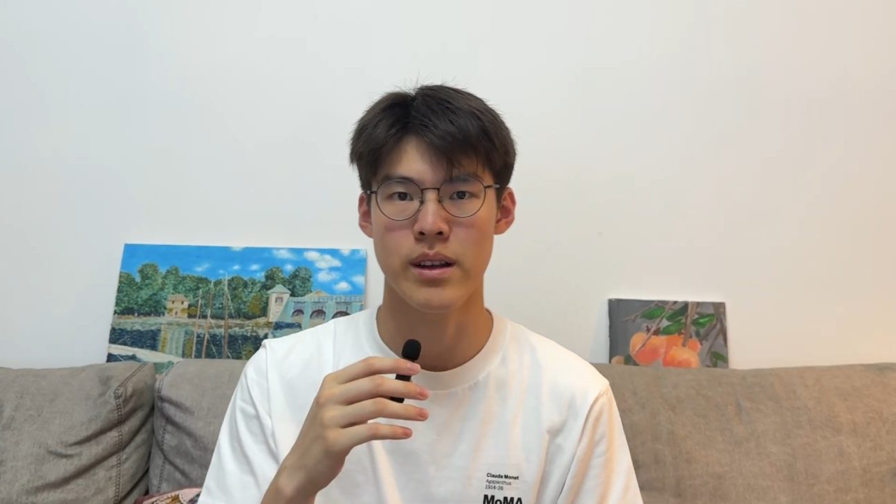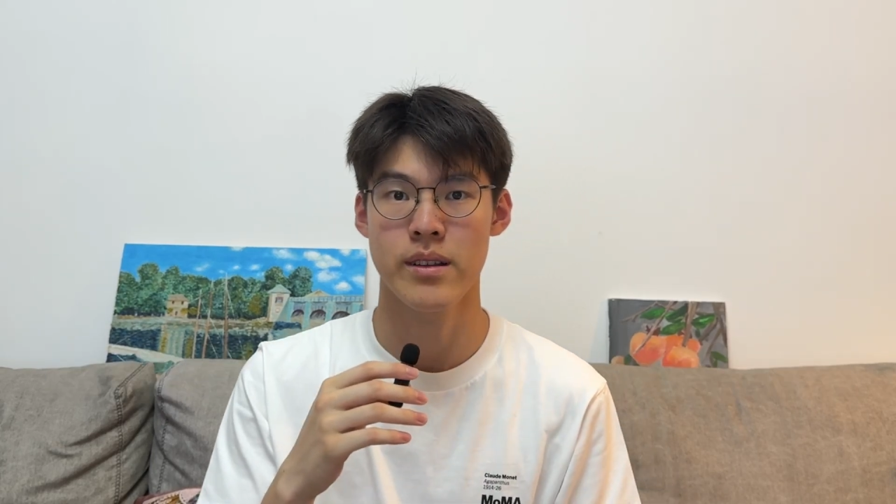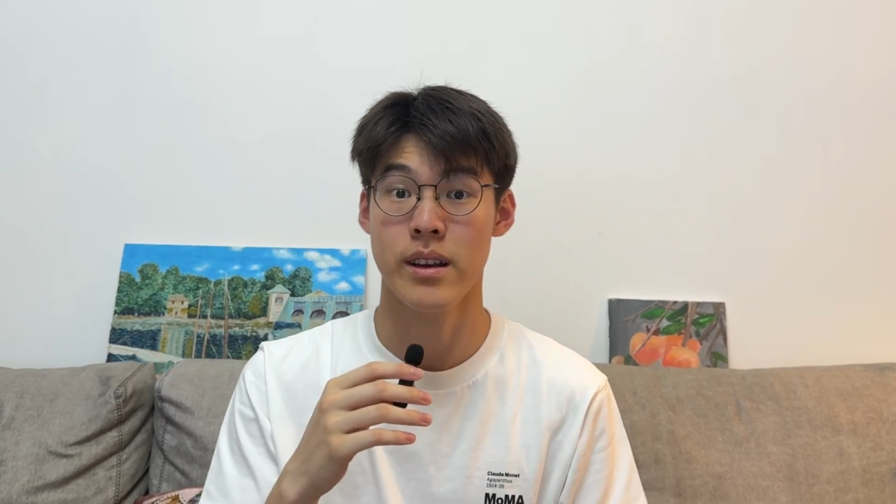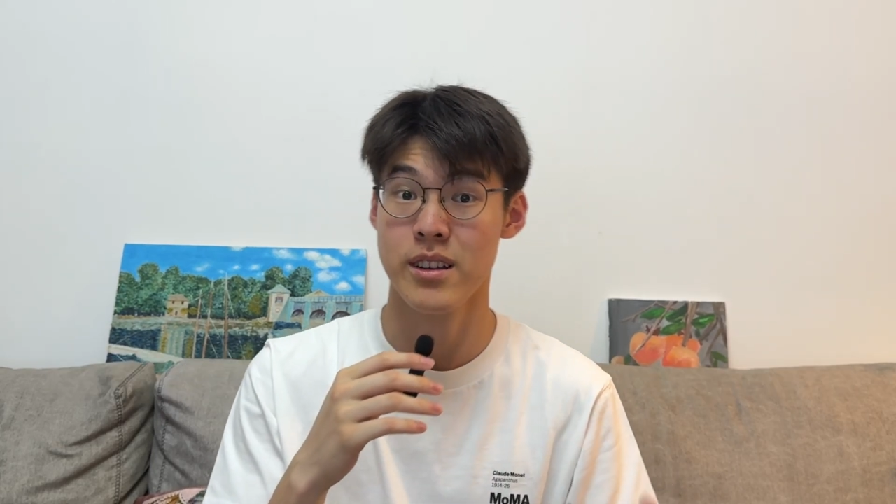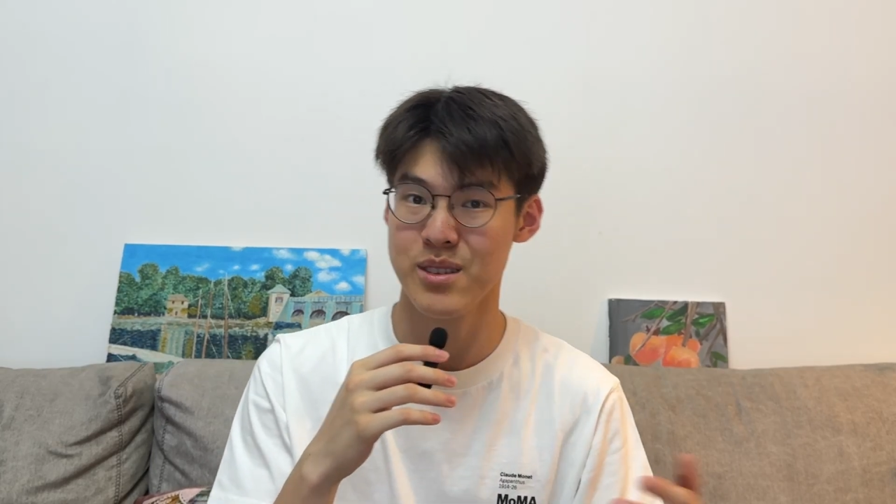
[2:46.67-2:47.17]

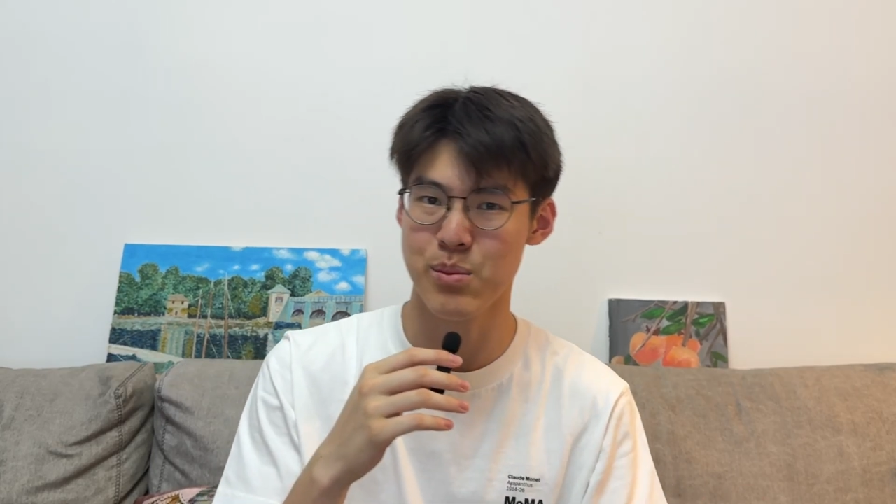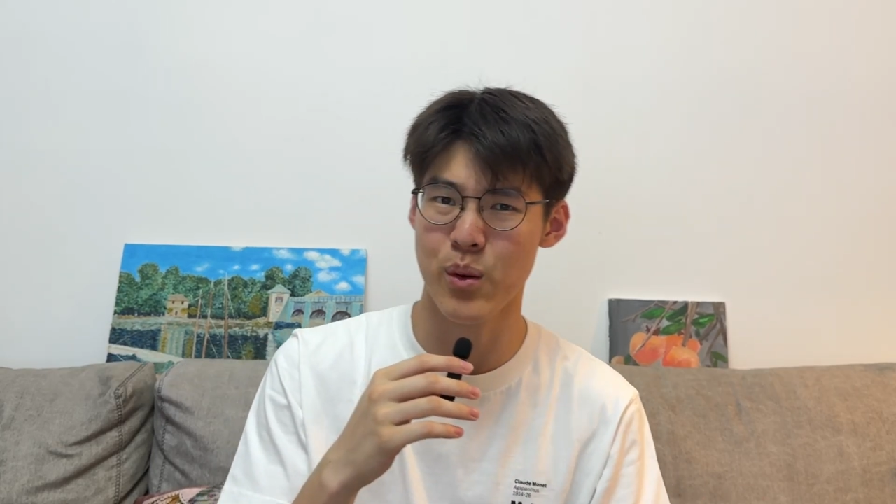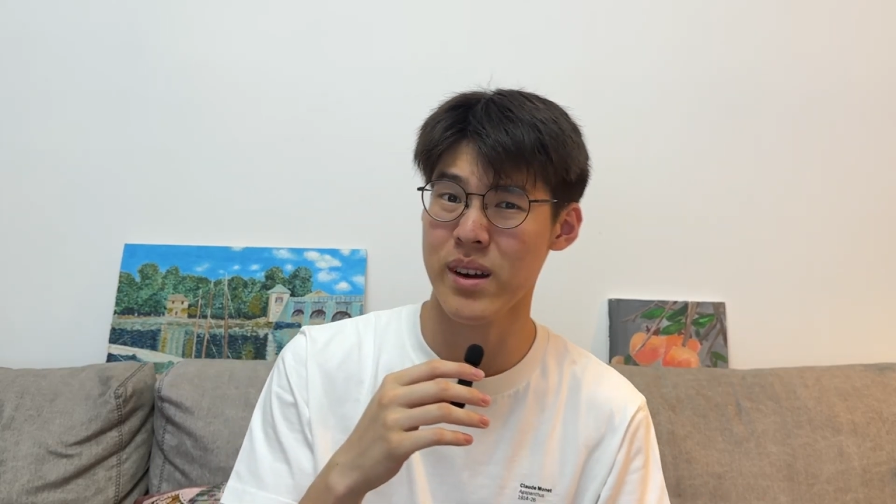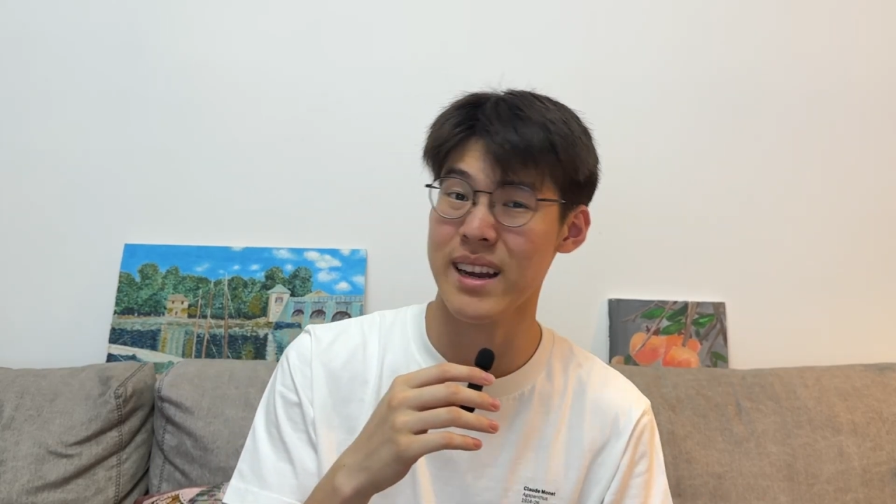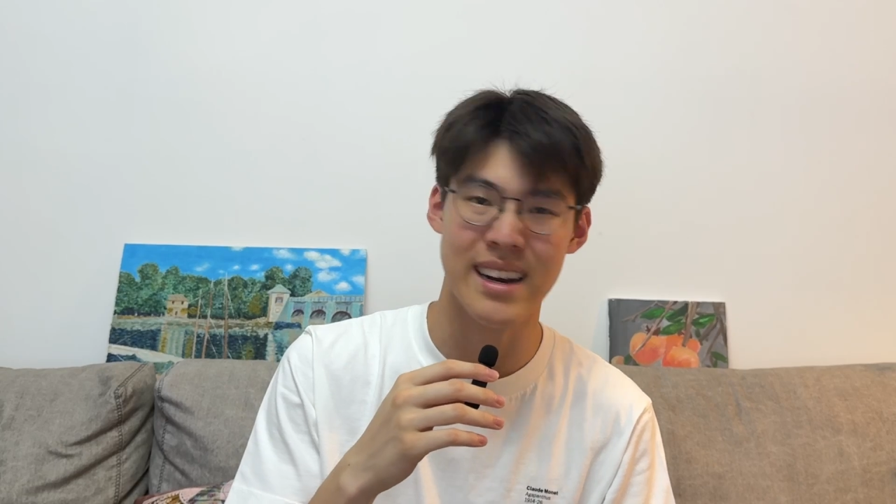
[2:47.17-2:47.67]
into
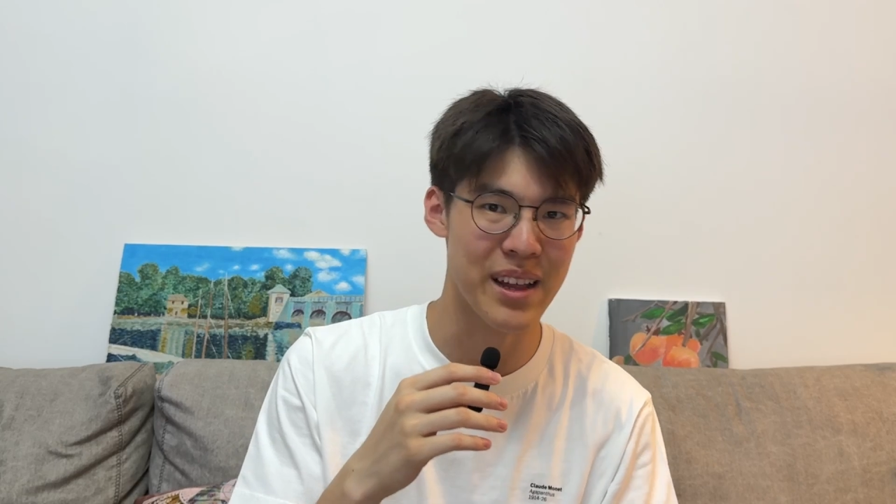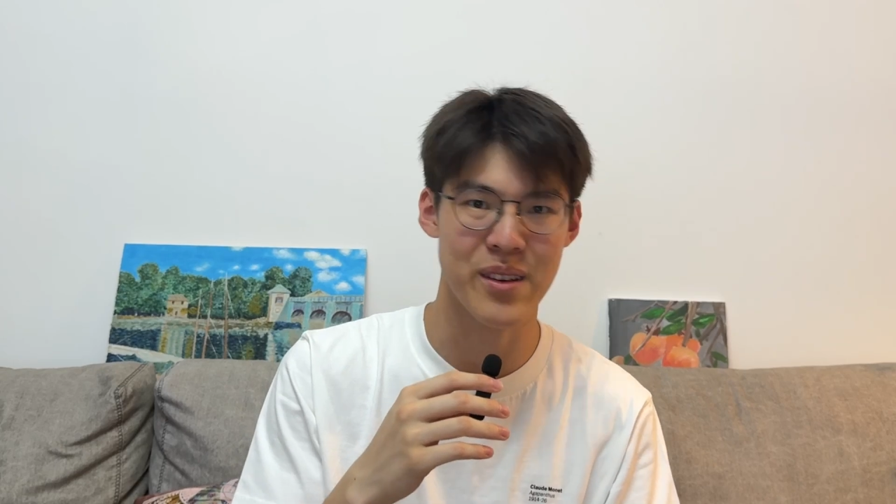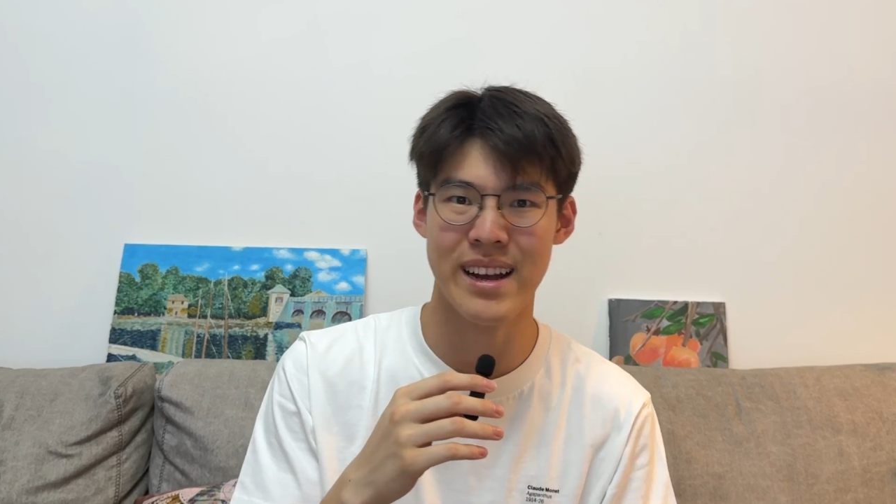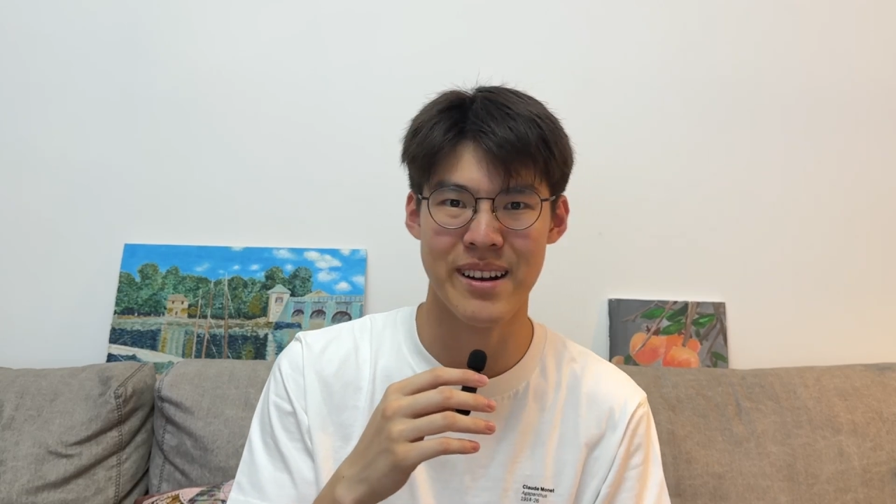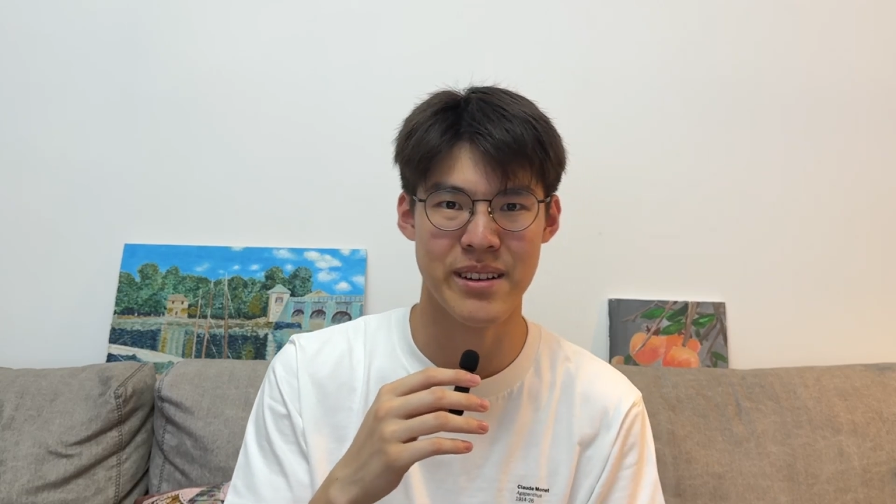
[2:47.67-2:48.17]
exploring
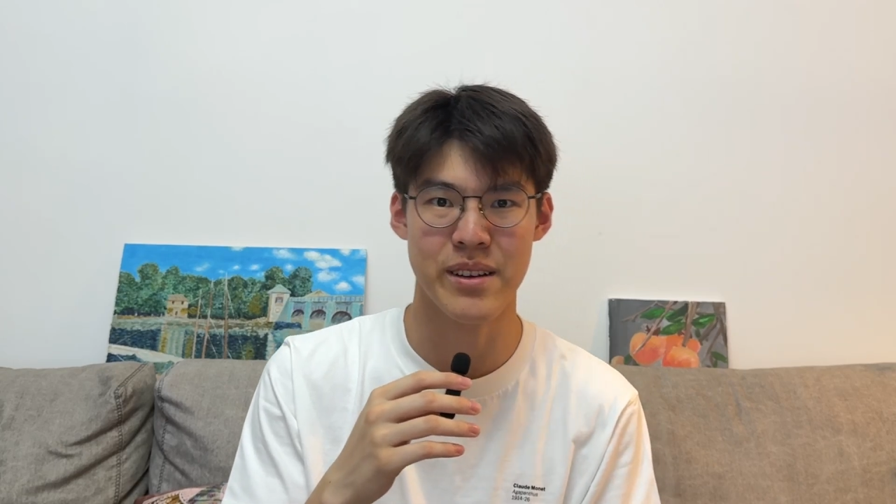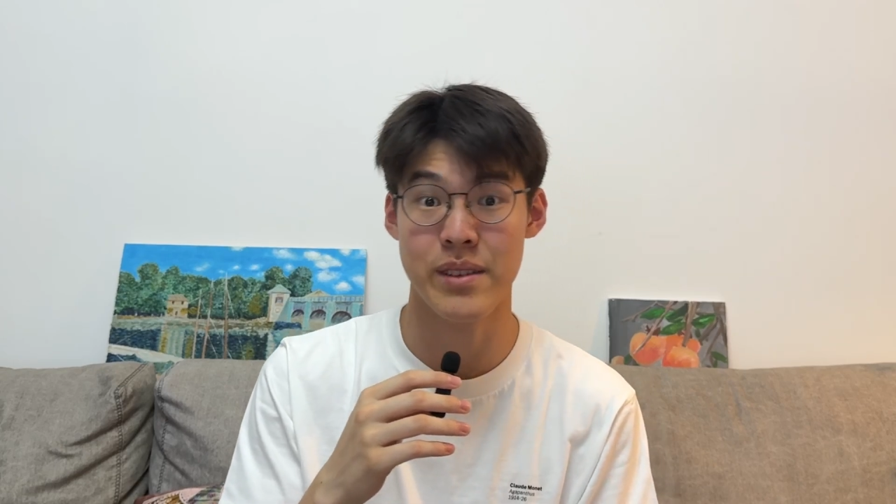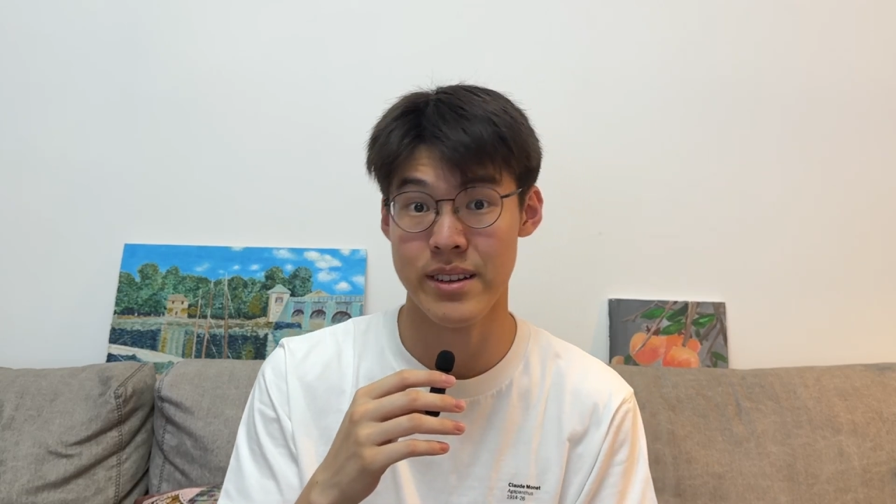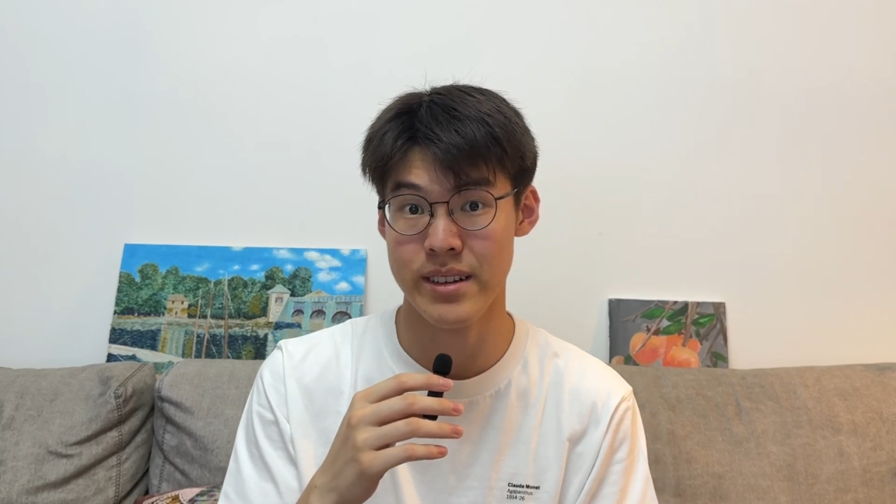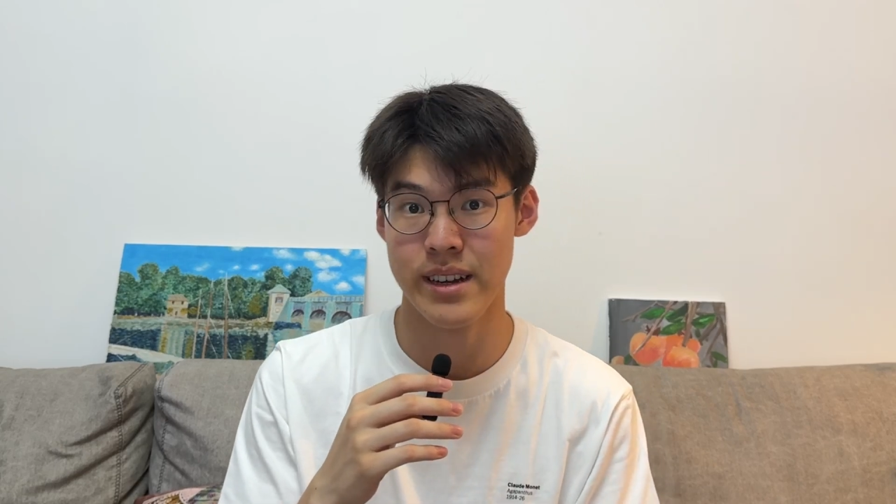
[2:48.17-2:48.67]
another area of
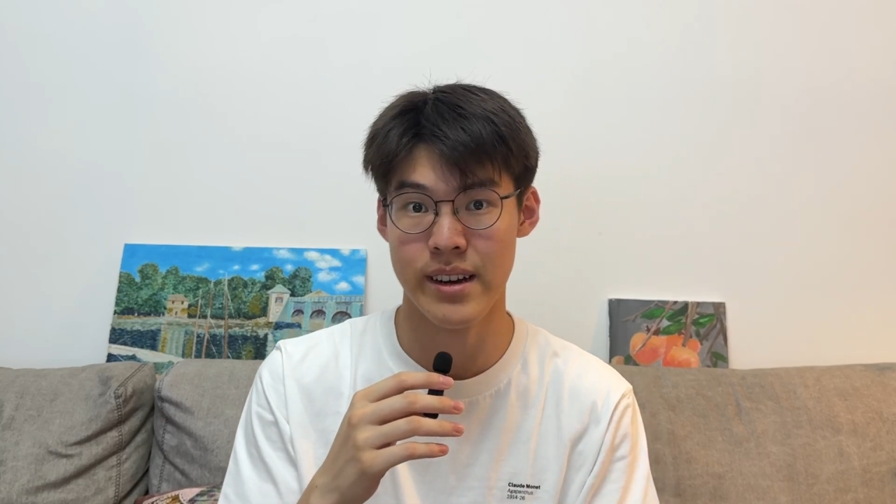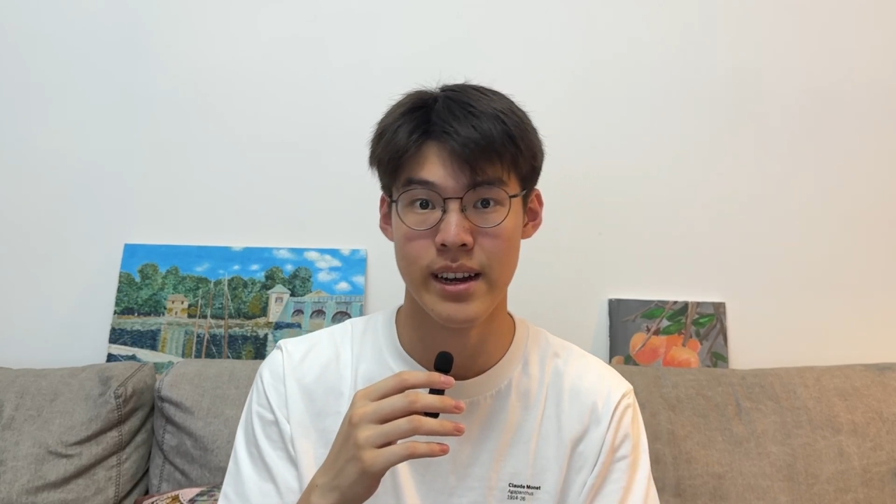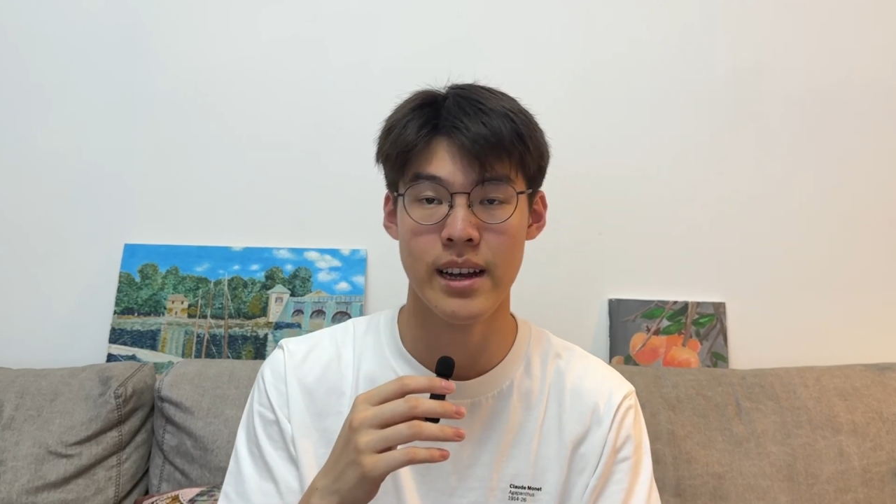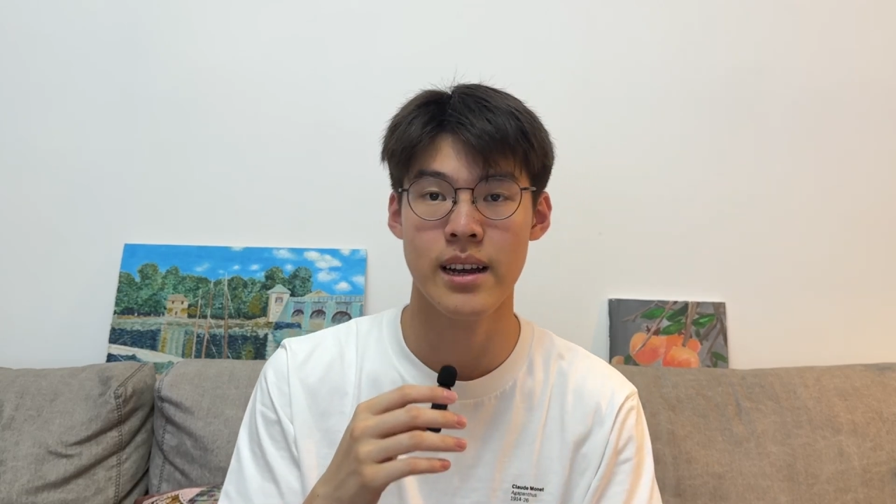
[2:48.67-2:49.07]
engineering.